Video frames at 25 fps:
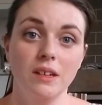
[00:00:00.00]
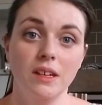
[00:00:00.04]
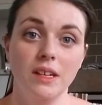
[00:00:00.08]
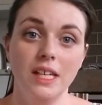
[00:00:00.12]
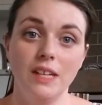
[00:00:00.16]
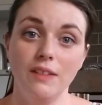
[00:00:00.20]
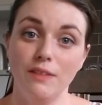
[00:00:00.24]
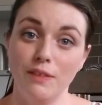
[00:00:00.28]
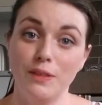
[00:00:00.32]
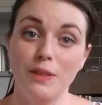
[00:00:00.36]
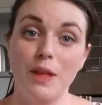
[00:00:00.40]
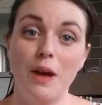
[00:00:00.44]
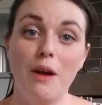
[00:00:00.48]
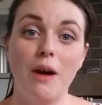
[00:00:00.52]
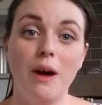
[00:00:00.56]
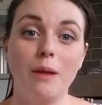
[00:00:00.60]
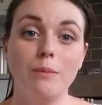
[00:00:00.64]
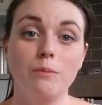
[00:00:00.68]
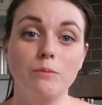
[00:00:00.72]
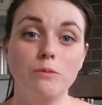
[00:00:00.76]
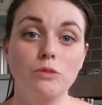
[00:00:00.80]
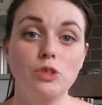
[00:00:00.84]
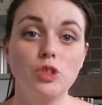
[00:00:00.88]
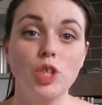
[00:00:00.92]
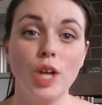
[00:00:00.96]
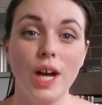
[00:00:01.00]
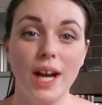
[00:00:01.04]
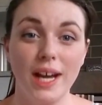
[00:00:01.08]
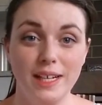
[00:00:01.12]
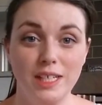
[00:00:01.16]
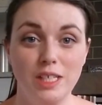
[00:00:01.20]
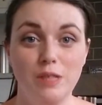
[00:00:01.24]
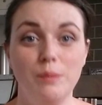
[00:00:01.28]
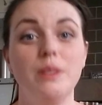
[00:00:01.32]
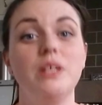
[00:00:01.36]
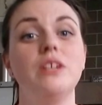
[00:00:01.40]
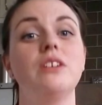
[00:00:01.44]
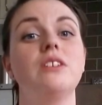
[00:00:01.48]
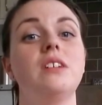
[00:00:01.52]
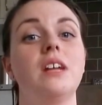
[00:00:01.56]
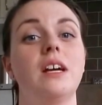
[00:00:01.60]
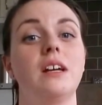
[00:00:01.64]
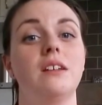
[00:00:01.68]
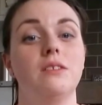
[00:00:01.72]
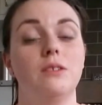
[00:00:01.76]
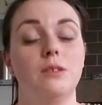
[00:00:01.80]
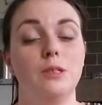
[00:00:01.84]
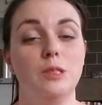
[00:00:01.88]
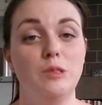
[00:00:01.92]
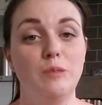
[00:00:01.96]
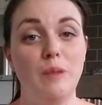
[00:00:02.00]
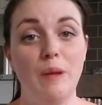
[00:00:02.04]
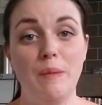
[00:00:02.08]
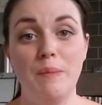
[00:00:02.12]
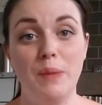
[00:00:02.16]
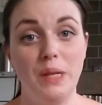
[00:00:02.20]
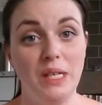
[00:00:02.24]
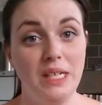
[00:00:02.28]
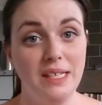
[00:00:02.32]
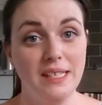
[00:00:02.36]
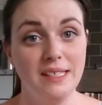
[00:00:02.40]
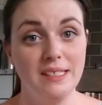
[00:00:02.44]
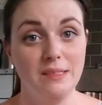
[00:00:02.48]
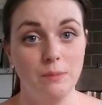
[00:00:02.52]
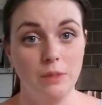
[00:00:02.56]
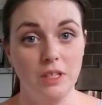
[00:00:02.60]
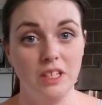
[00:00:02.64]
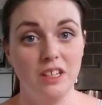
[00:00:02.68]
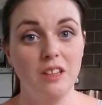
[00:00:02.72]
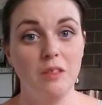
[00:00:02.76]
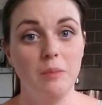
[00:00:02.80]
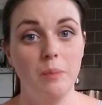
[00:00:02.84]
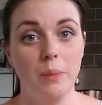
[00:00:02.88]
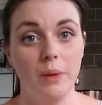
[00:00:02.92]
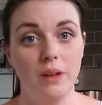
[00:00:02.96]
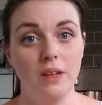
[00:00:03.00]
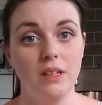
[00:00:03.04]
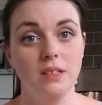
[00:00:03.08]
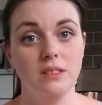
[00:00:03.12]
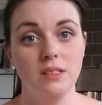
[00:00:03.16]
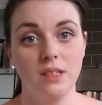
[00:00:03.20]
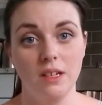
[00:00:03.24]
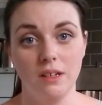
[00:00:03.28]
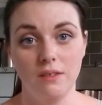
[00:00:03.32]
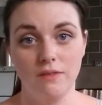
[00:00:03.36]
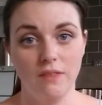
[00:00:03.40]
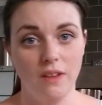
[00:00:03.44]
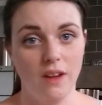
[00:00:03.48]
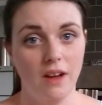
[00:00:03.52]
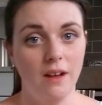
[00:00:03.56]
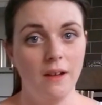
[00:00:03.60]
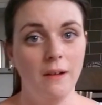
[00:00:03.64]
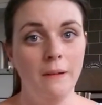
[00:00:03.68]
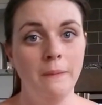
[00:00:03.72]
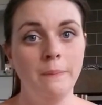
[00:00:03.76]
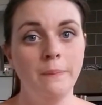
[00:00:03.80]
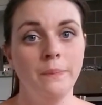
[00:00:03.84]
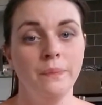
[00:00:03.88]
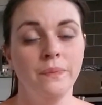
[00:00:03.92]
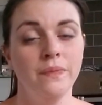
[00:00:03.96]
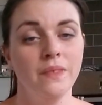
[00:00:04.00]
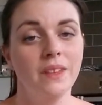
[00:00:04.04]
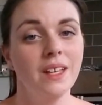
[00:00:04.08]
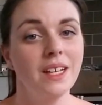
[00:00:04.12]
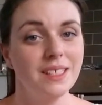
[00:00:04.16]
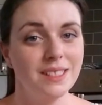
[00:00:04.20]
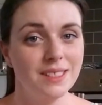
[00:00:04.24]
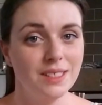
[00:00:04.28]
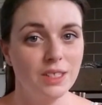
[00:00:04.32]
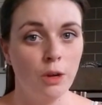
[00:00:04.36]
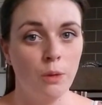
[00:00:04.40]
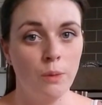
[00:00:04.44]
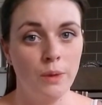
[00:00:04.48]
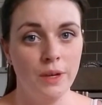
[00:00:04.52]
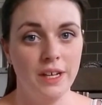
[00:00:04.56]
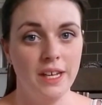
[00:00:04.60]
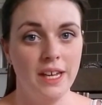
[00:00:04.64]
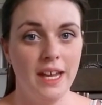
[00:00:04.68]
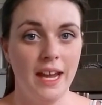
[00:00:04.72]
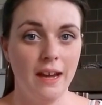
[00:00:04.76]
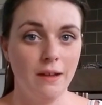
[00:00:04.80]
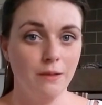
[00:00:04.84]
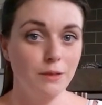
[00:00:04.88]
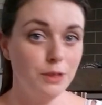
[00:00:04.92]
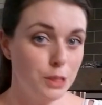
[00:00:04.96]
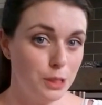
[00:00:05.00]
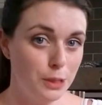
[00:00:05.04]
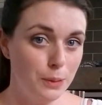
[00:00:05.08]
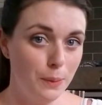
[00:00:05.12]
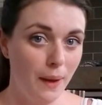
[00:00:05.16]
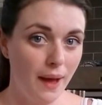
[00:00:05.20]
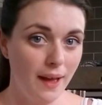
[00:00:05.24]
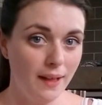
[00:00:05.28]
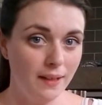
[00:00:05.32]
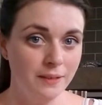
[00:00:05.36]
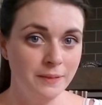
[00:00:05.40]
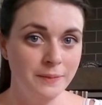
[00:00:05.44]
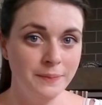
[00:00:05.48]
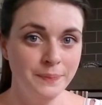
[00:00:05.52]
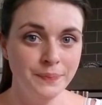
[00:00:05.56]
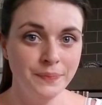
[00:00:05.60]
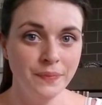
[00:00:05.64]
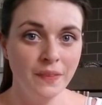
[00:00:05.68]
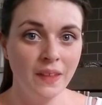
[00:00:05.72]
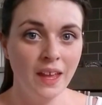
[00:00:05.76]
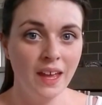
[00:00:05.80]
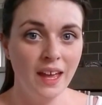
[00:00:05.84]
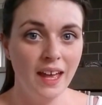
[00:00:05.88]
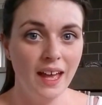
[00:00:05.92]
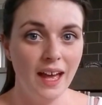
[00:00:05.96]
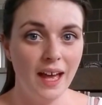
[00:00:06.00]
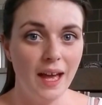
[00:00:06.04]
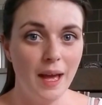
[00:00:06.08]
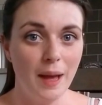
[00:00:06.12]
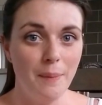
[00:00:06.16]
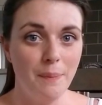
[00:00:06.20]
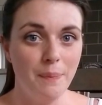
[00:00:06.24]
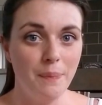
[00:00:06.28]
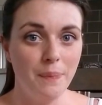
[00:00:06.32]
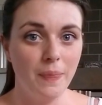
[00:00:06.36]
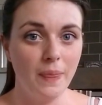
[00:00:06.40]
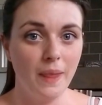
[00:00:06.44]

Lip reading: Even though I'm trying to be good and not spend money this month, but so far it's not working out too well.